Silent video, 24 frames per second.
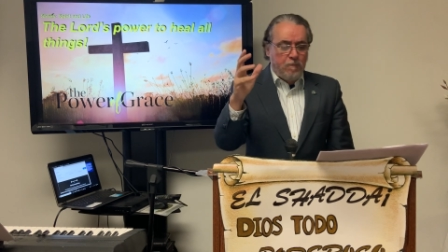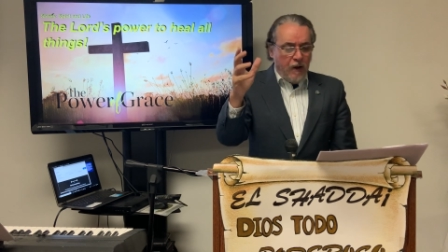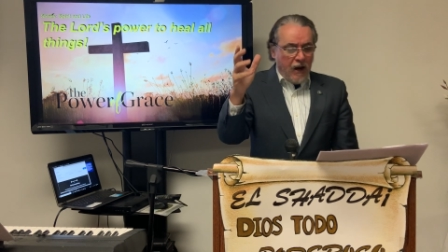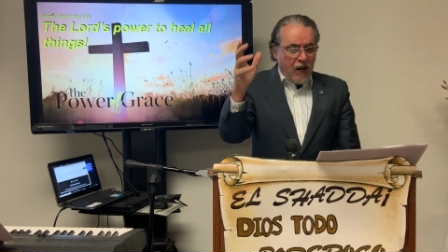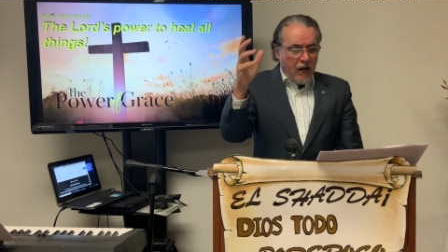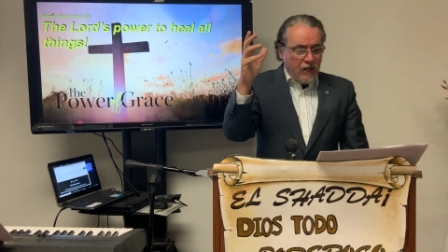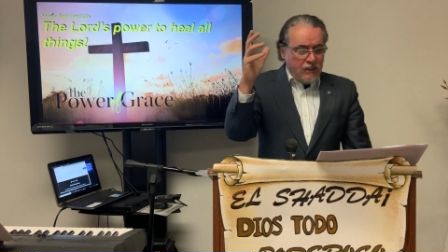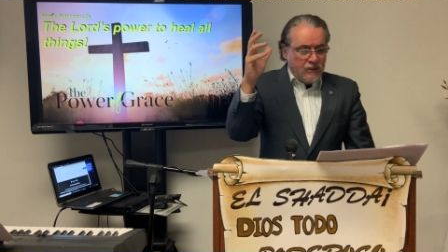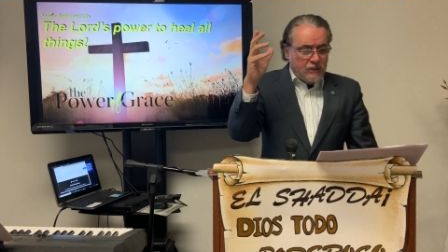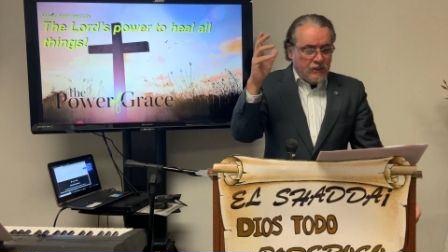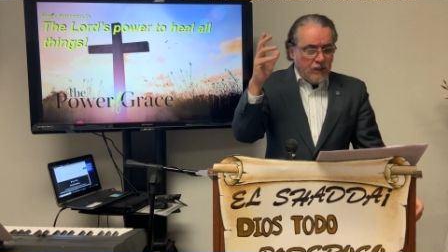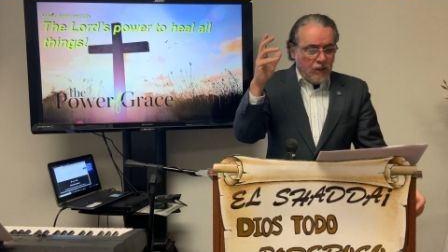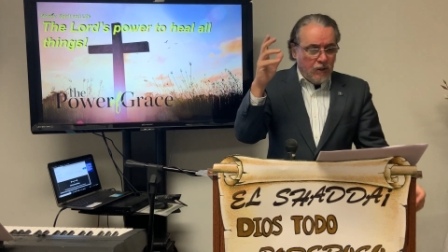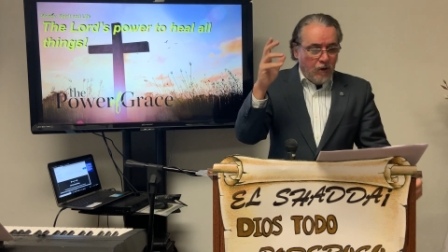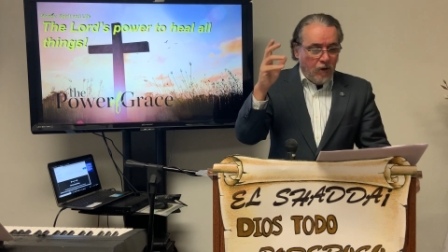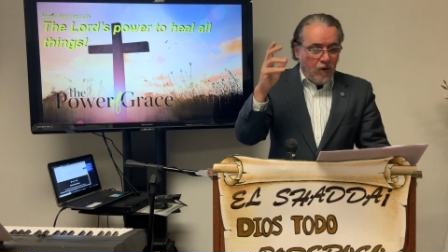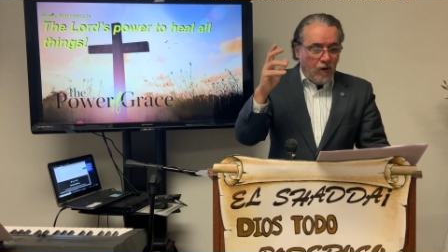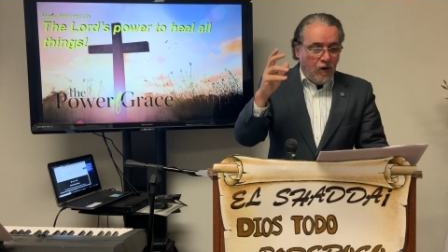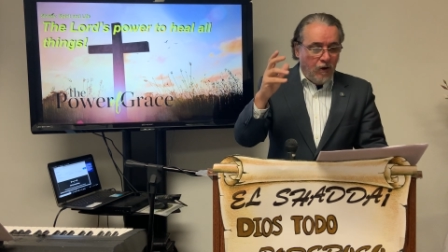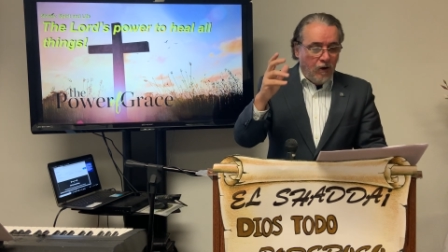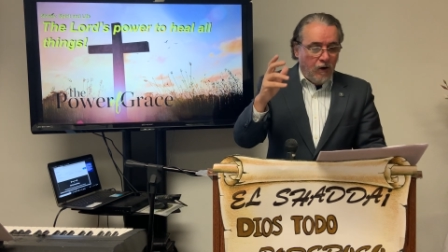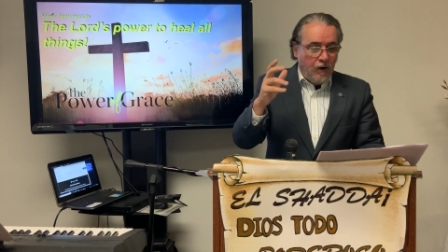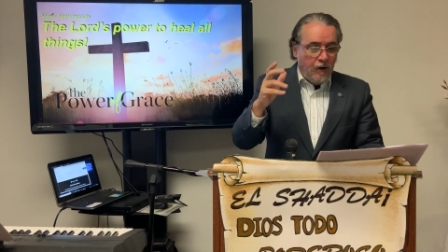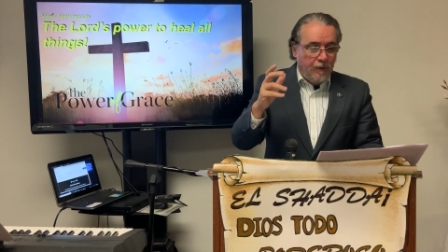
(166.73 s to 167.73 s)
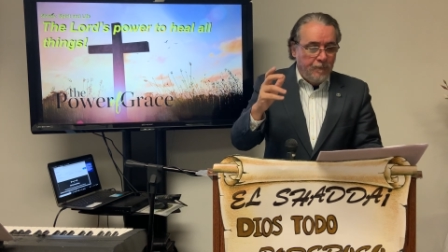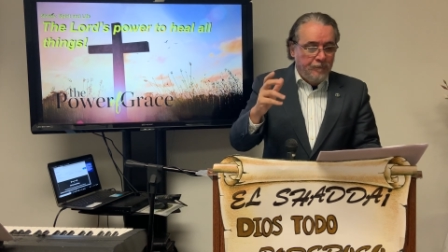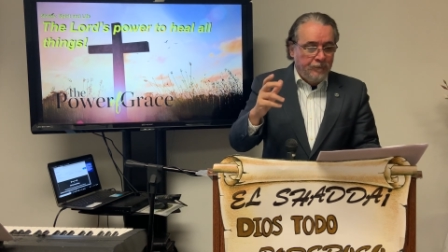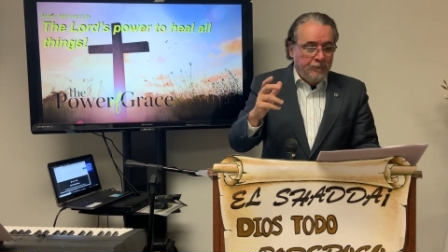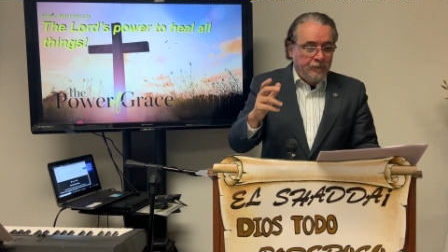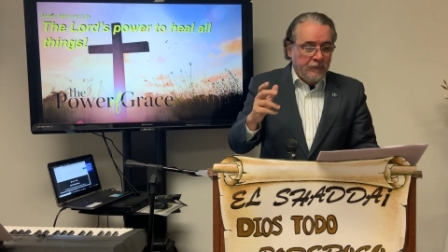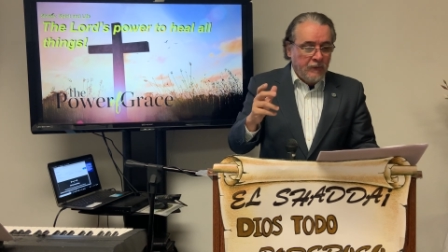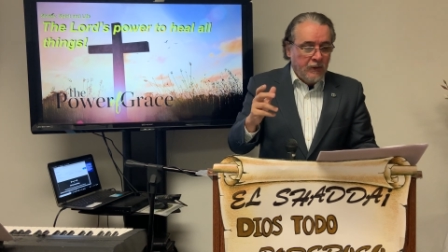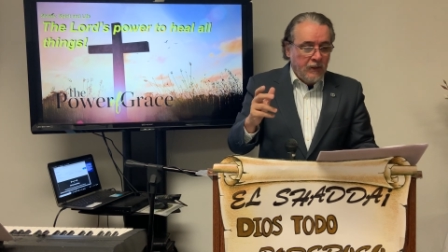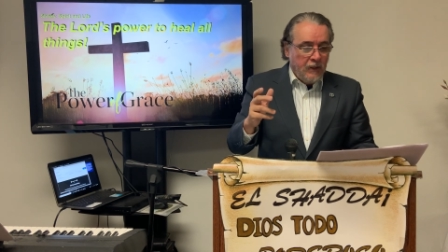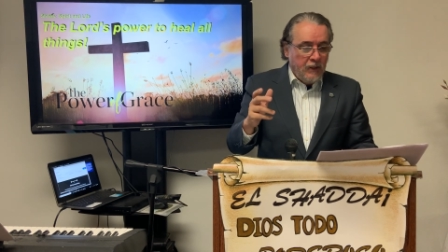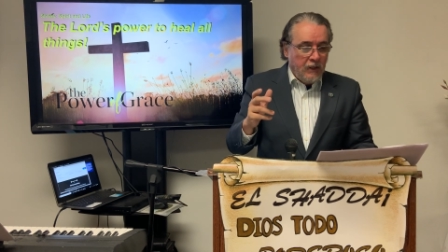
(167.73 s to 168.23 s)
Praise the
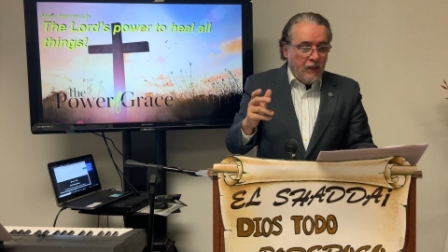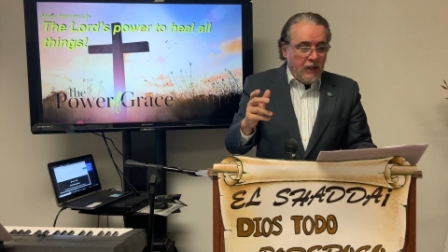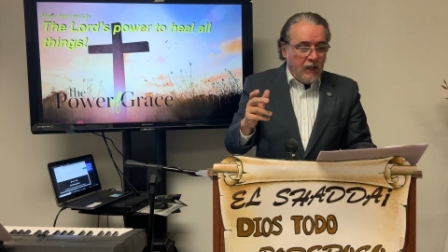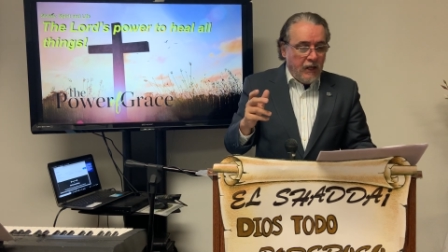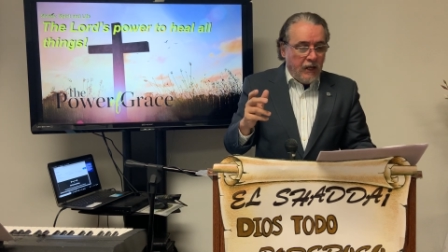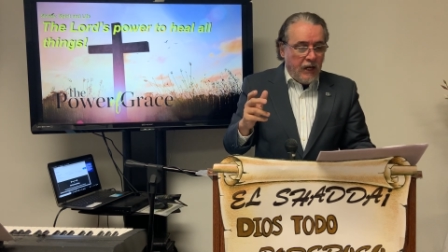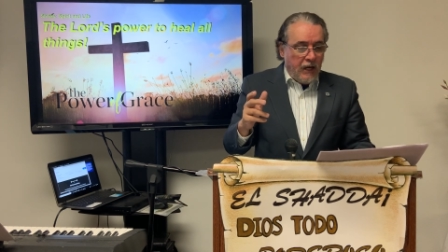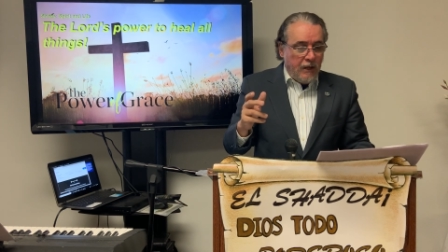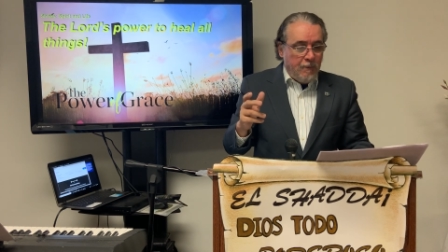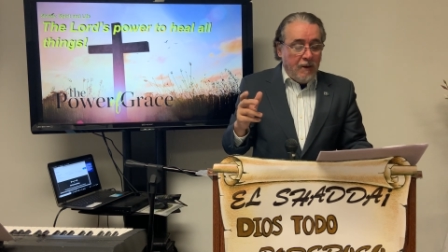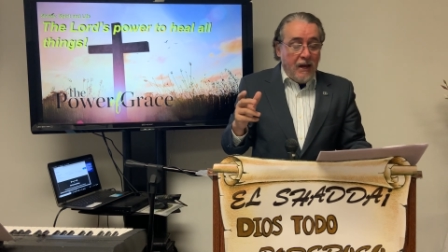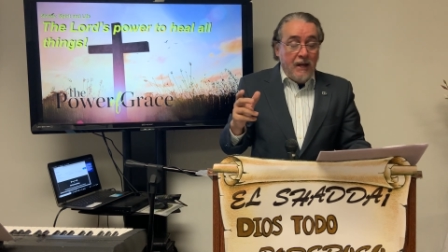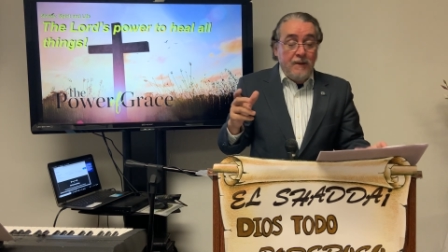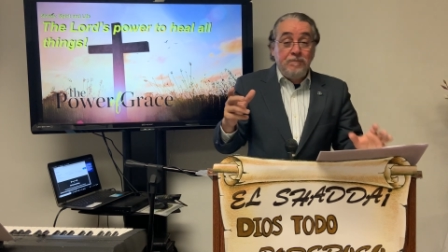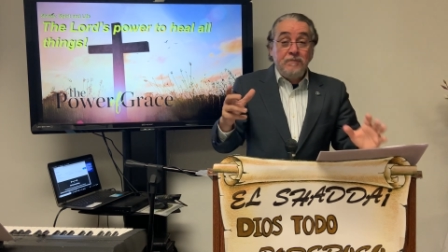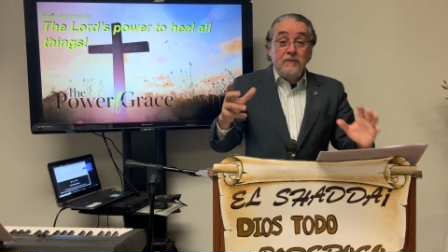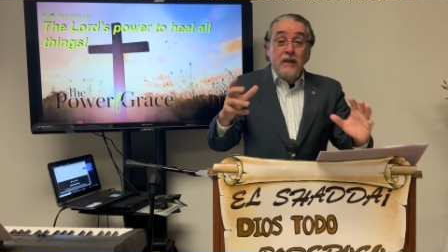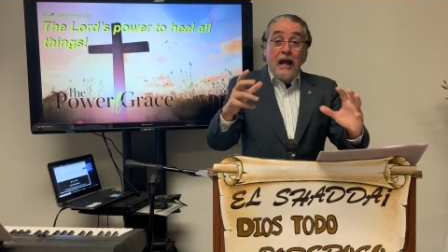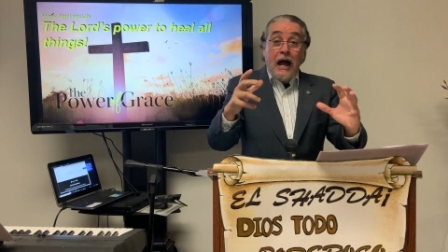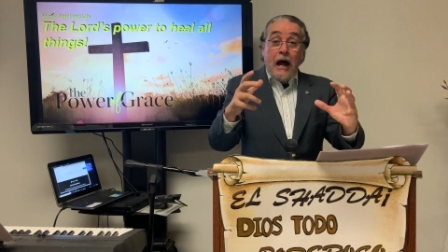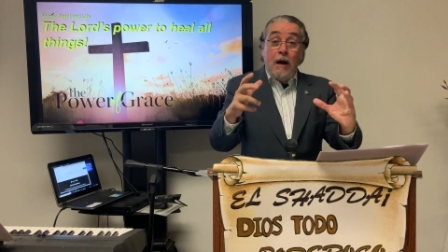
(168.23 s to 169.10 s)
Lord. Amen.